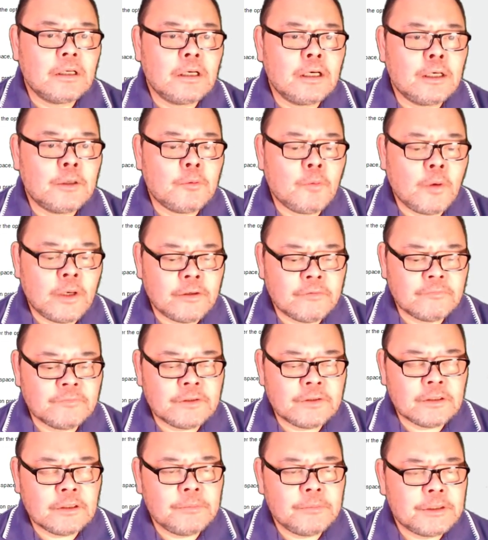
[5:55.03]
uh, one of
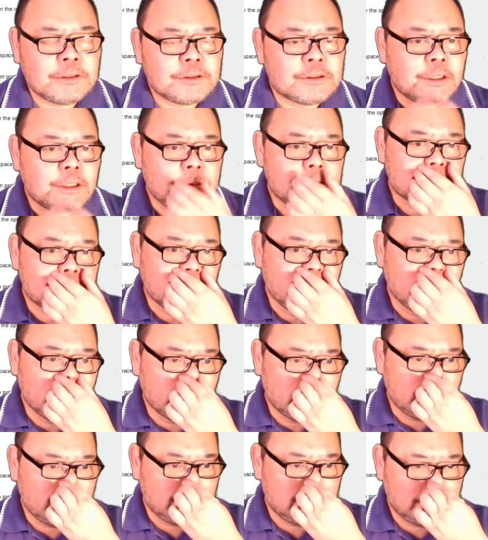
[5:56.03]
the limitation
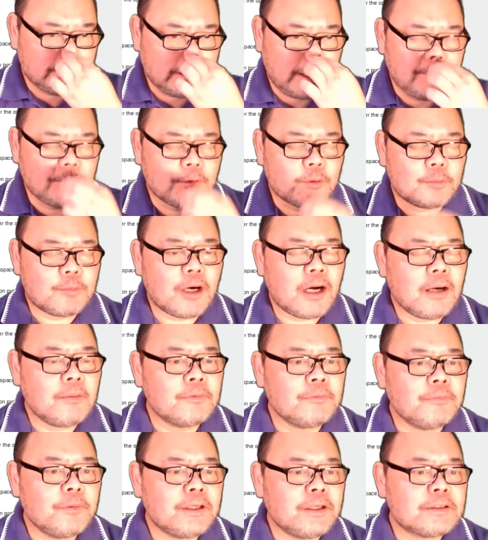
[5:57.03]
for this type of
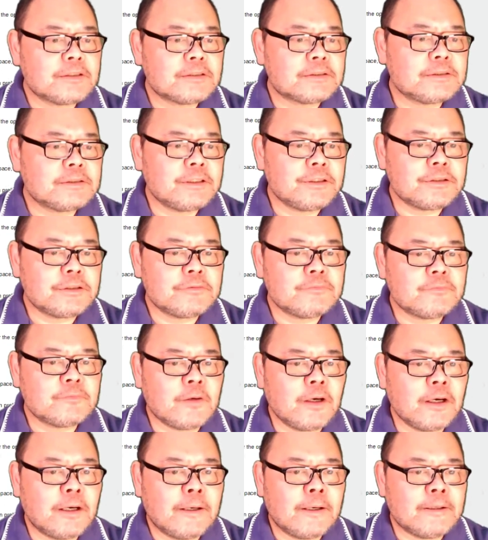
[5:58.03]
problem is there
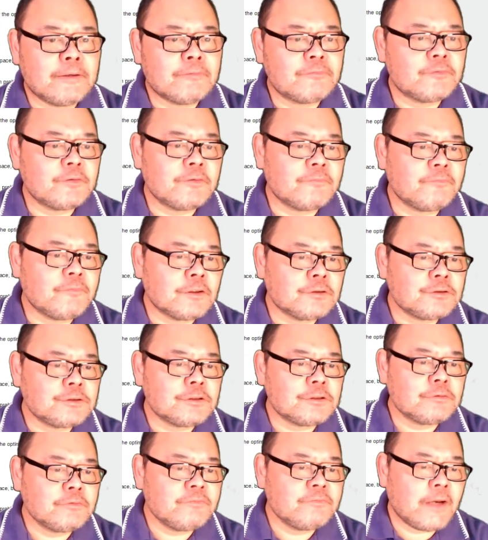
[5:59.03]
uh, if the
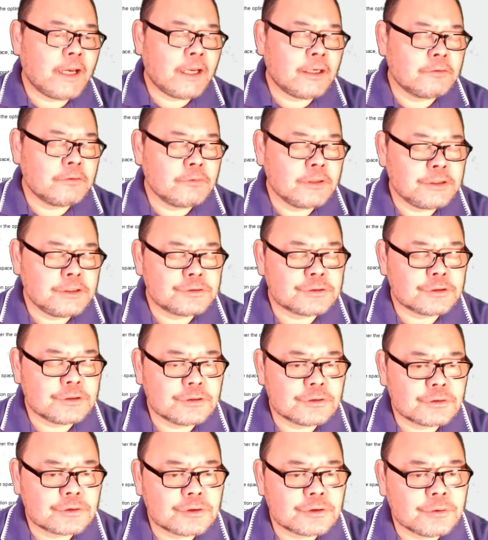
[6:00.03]
functional evaluation
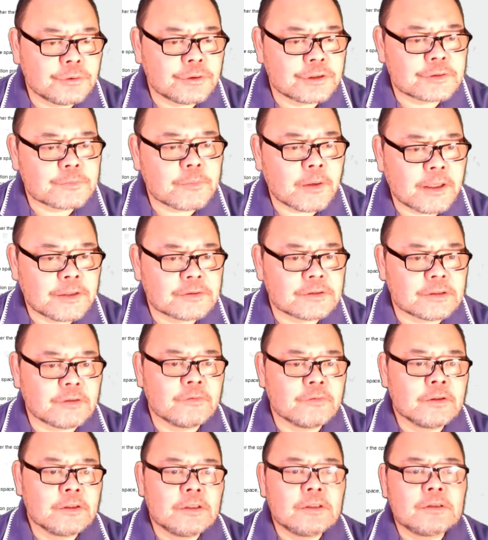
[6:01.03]
is too expensive,
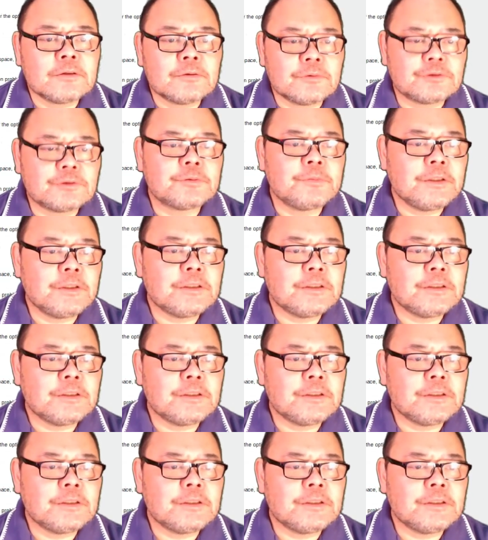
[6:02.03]
which